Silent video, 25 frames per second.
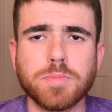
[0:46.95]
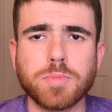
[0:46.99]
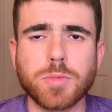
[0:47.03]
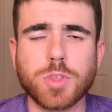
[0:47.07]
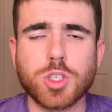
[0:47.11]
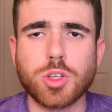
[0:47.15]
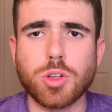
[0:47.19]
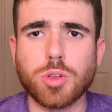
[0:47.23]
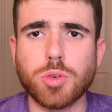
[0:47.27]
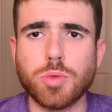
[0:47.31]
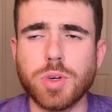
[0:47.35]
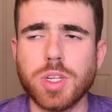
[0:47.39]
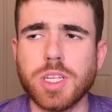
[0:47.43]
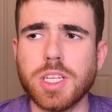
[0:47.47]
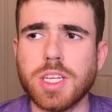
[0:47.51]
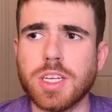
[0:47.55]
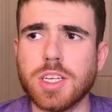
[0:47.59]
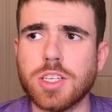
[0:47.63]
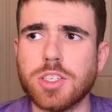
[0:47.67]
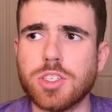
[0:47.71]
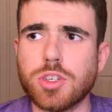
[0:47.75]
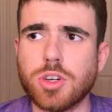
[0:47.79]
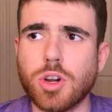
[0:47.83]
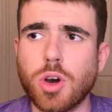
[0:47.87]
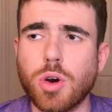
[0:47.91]
So there really
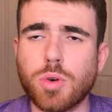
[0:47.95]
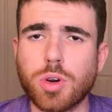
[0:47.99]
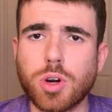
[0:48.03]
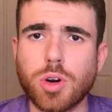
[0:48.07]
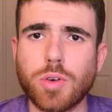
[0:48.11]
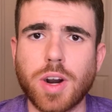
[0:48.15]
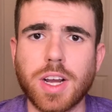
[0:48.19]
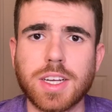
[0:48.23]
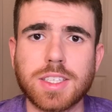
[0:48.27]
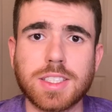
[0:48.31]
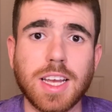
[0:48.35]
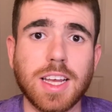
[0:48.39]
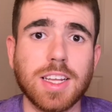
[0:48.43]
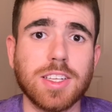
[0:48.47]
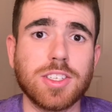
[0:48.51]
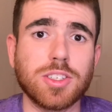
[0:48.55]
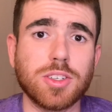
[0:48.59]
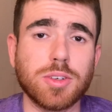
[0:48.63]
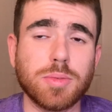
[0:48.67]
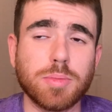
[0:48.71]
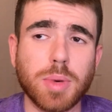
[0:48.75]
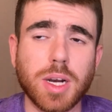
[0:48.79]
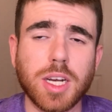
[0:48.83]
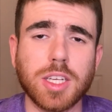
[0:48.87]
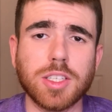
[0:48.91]
is no correct
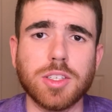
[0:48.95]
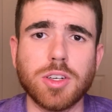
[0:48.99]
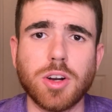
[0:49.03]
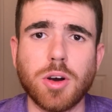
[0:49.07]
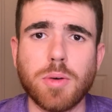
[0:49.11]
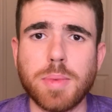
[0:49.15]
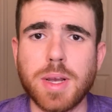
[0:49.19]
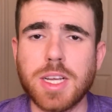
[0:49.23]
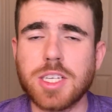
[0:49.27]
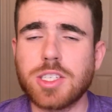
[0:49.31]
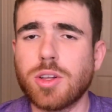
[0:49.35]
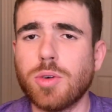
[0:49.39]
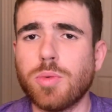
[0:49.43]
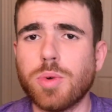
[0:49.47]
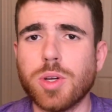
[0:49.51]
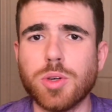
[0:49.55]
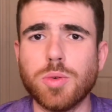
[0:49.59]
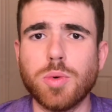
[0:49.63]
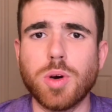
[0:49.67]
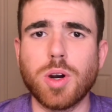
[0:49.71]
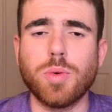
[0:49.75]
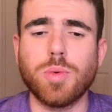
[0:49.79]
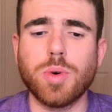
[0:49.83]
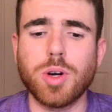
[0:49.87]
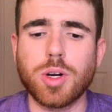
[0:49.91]
answer, but based on what you
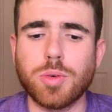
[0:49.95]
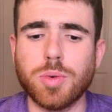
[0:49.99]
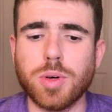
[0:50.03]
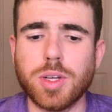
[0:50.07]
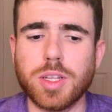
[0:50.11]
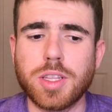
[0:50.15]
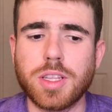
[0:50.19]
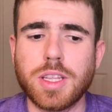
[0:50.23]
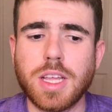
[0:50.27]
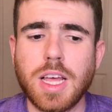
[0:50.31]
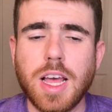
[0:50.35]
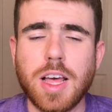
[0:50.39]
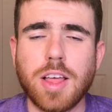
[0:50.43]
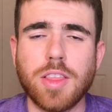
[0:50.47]
want to work with,